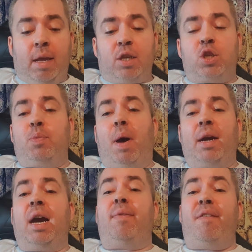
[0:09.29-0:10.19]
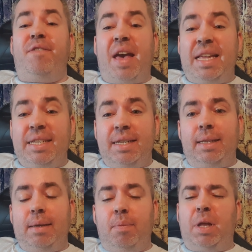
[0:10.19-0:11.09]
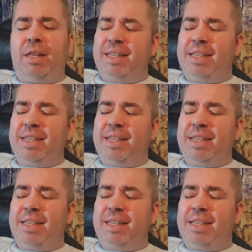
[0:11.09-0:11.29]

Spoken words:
Smok have eventually, well,